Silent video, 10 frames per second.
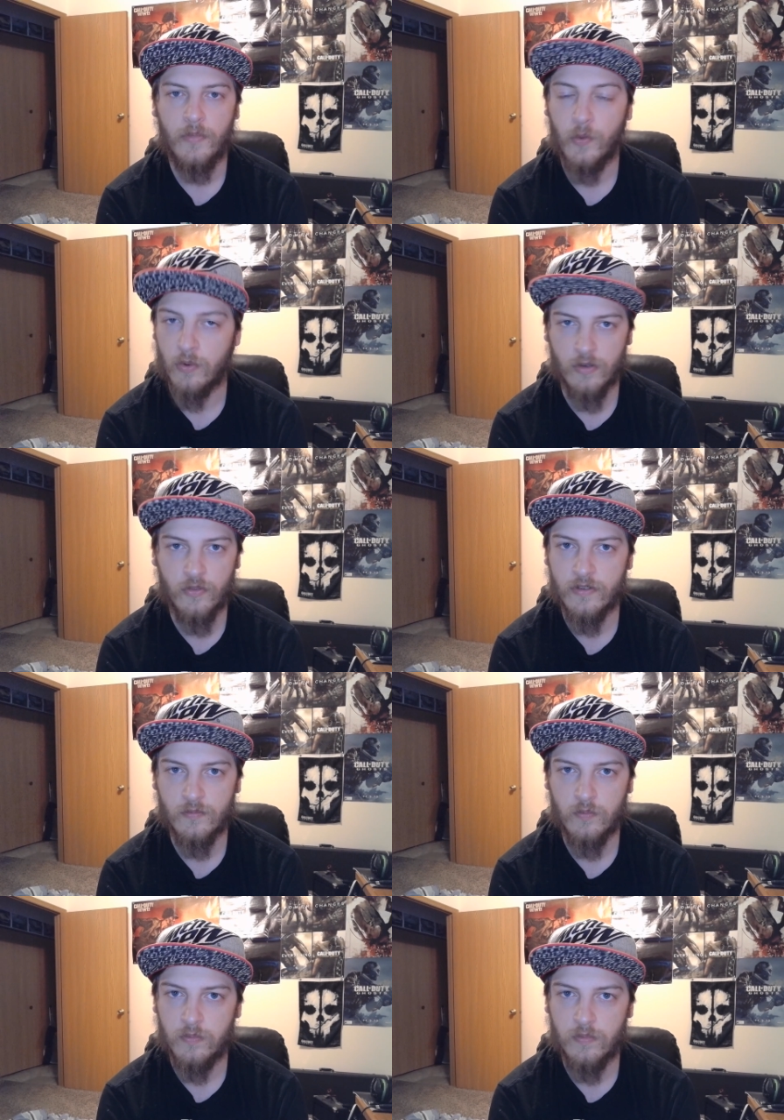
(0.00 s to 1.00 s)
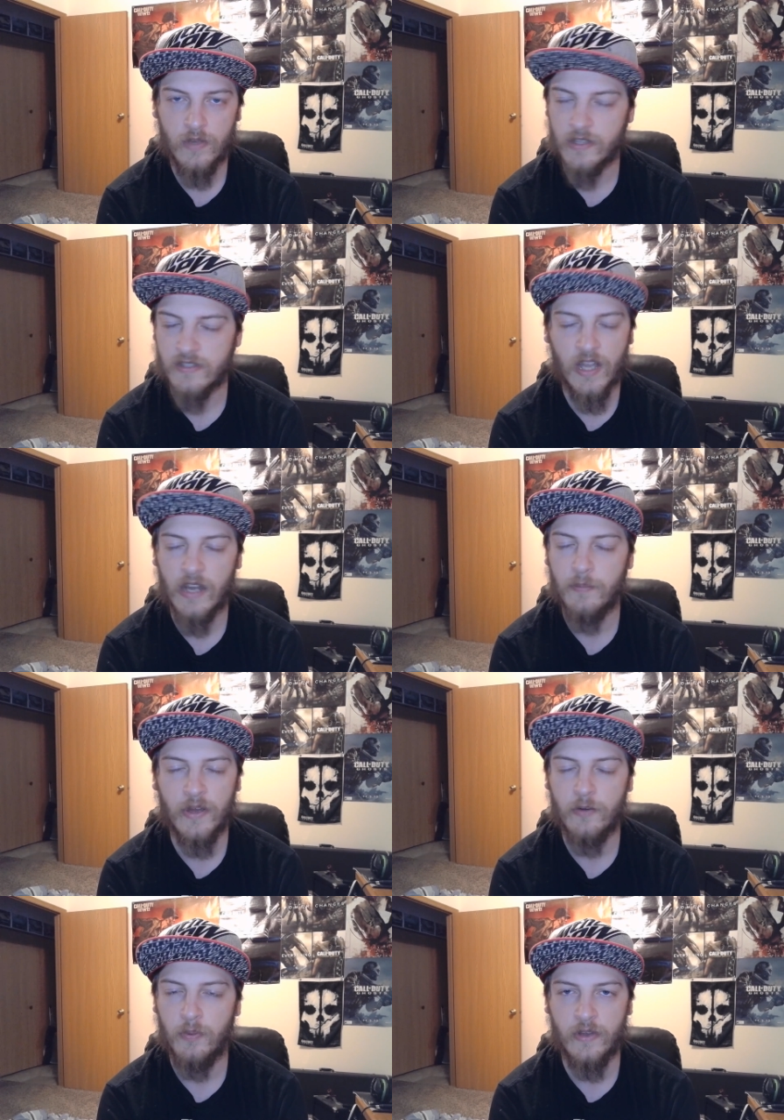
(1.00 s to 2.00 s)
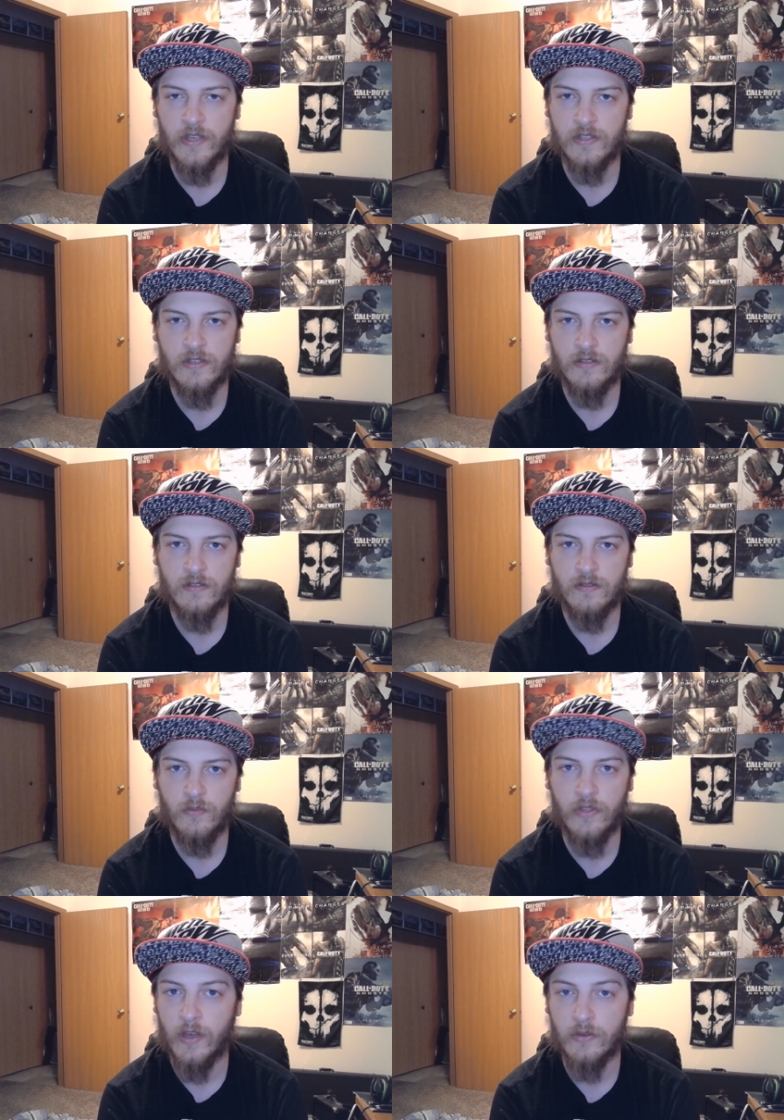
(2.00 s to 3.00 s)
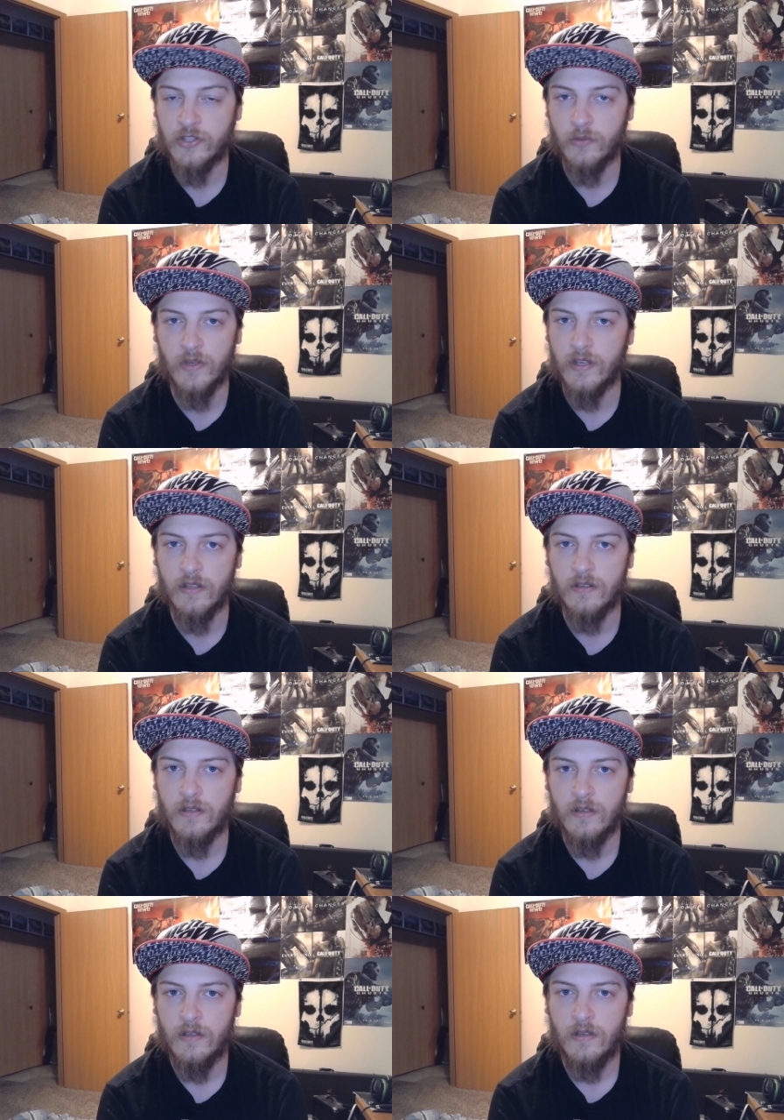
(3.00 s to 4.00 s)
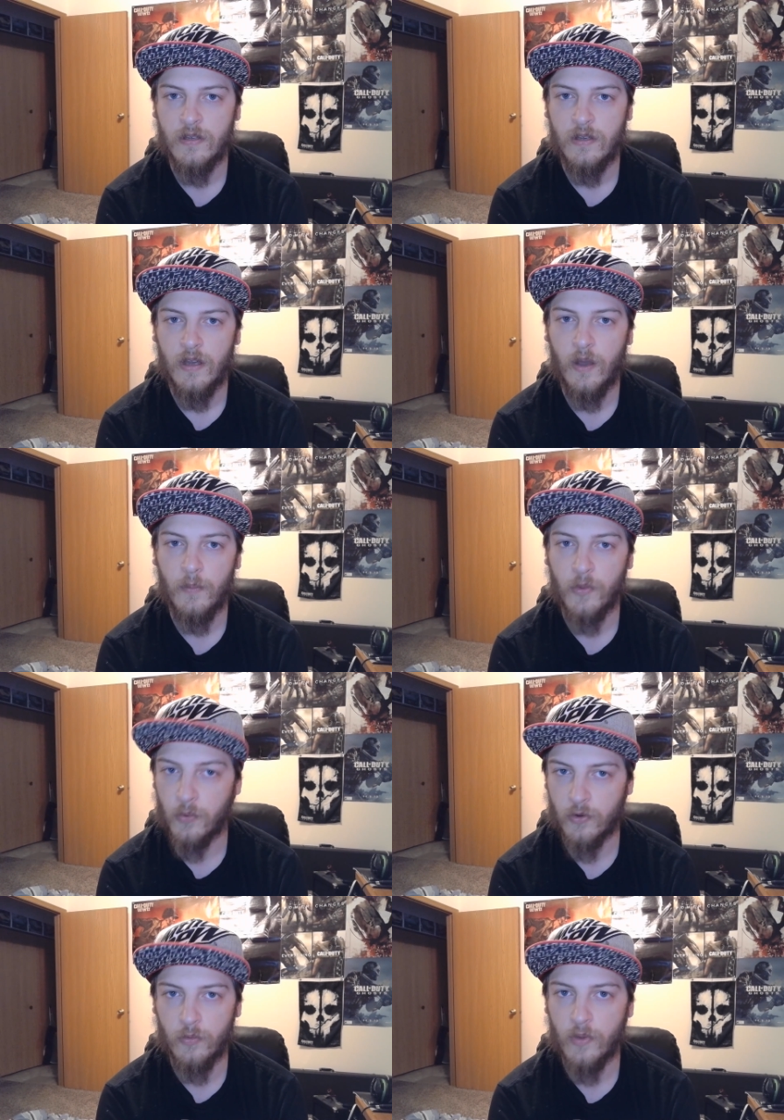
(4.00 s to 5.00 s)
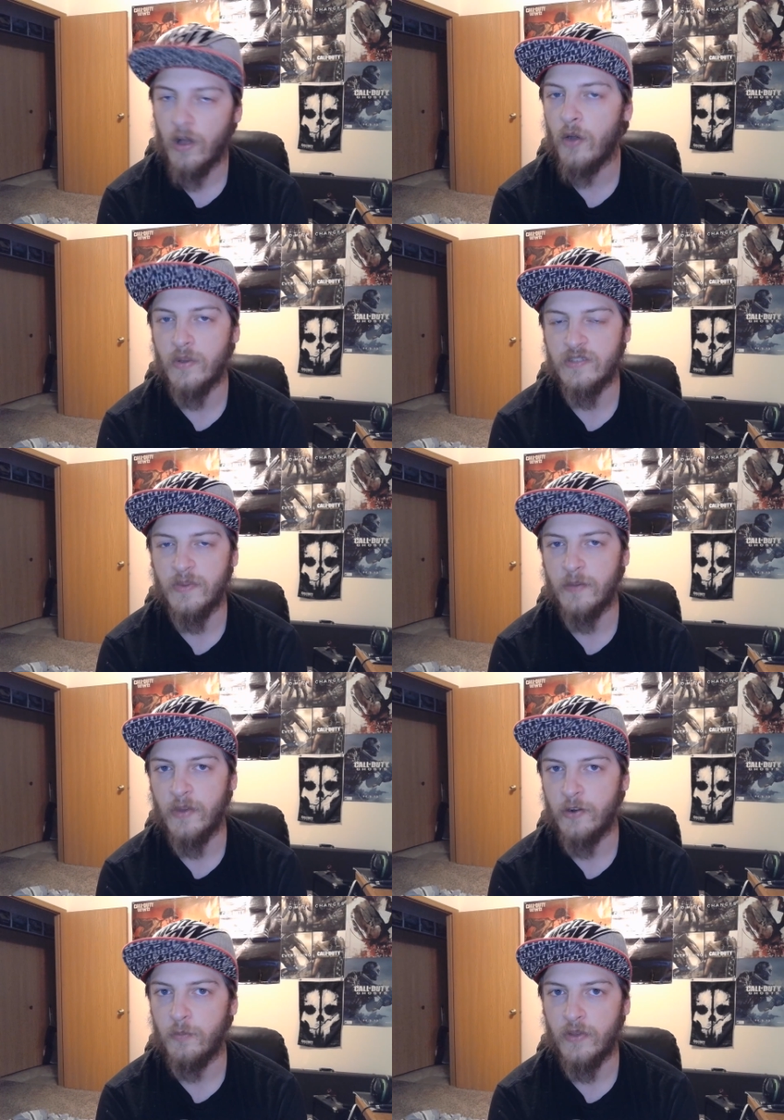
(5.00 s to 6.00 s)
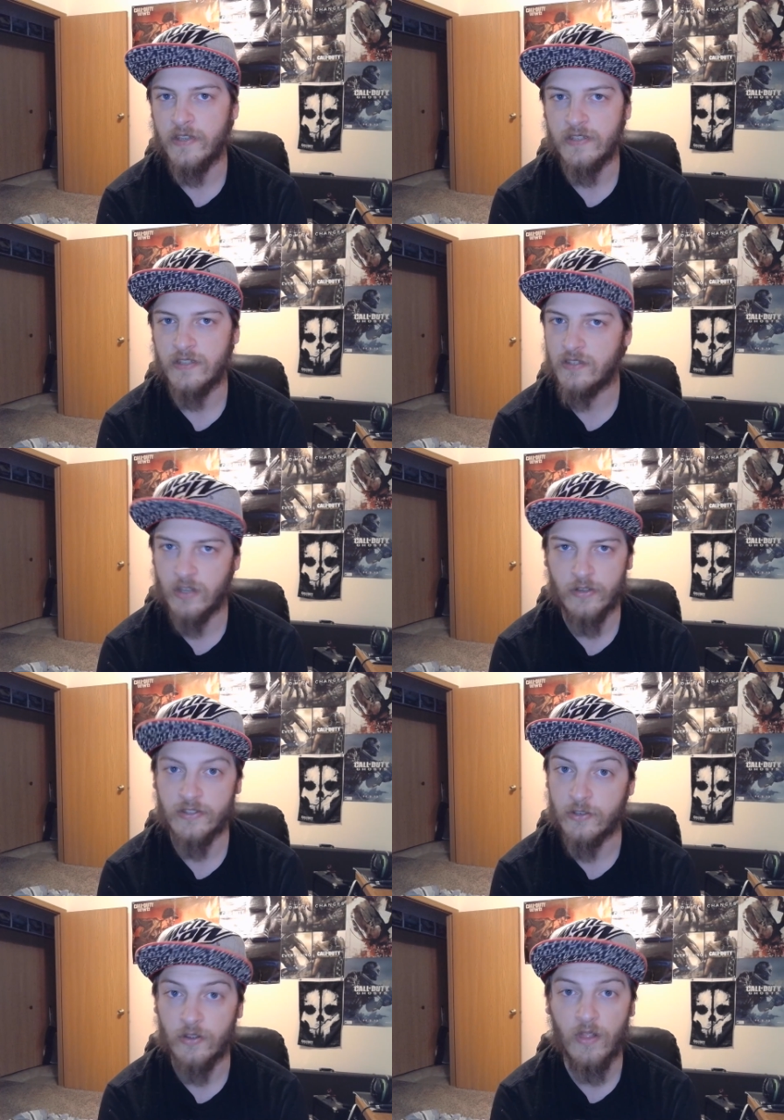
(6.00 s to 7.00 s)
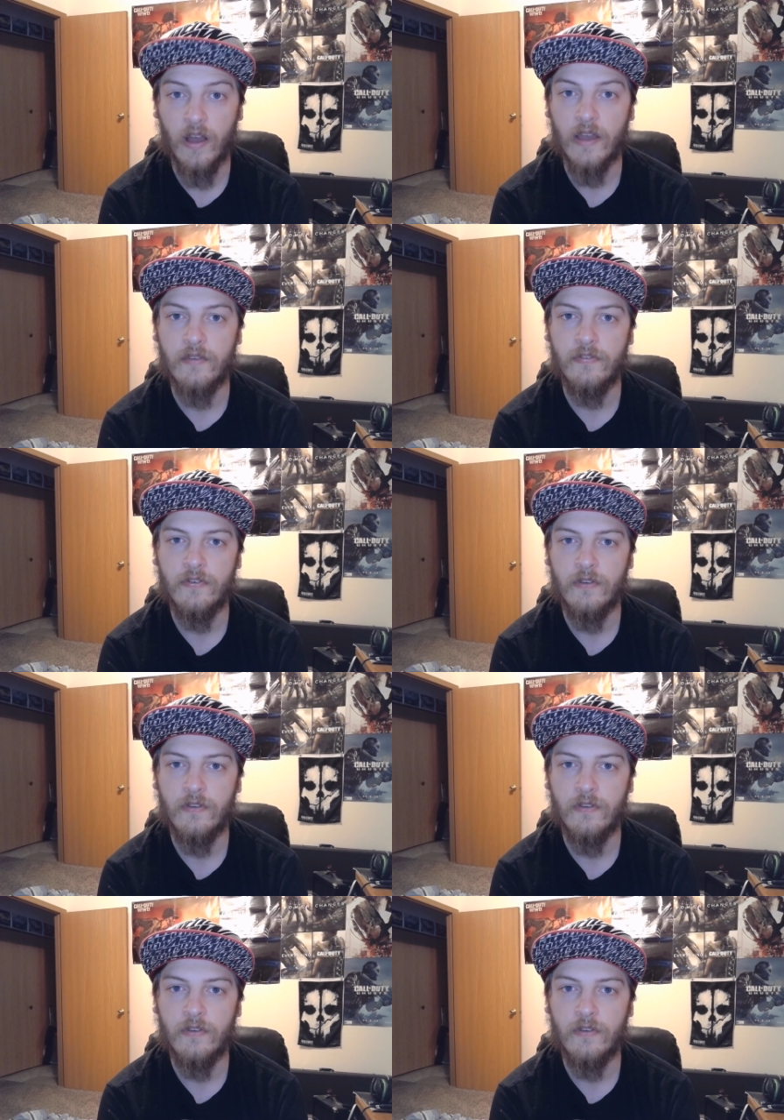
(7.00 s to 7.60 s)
The world is not a better place without you in it. The world will always be a better place as long as you're alive.